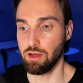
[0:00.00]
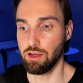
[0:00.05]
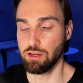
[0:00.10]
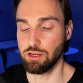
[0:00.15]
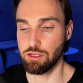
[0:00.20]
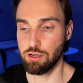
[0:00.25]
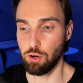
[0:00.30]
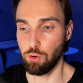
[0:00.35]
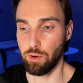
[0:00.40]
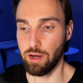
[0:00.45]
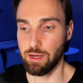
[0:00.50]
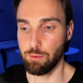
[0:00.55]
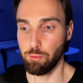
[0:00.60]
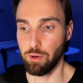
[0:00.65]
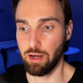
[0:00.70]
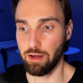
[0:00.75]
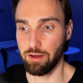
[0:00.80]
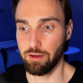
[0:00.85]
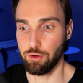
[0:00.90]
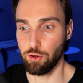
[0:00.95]
so it
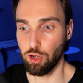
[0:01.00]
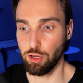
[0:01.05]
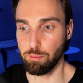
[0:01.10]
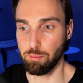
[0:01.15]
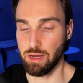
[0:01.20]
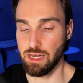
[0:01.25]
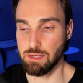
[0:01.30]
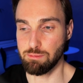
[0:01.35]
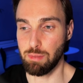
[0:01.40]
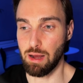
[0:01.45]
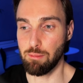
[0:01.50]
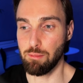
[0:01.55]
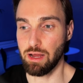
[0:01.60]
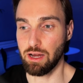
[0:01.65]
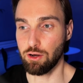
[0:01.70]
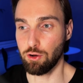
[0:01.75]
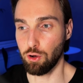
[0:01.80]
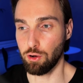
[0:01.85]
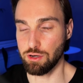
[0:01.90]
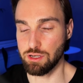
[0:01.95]
will not be
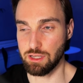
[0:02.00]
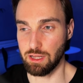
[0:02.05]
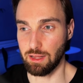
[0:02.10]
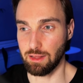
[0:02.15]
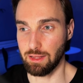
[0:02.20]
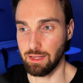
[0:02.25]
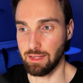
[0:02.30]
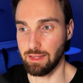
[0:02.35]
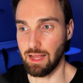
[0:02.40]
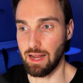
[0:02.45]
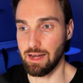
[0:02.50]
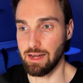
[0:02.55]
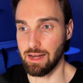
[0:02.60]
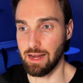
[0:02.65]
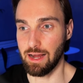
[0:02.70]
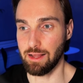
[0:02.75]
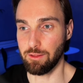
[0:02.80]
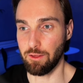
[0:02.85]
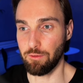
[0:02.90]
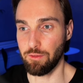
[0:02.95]
spamming constantly that
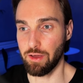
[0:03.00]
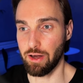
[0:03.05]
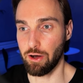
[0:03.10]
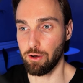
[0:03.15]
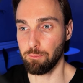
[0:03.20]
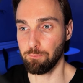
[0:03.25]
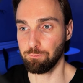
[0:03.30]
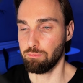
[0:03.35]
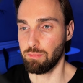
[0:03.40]
data there.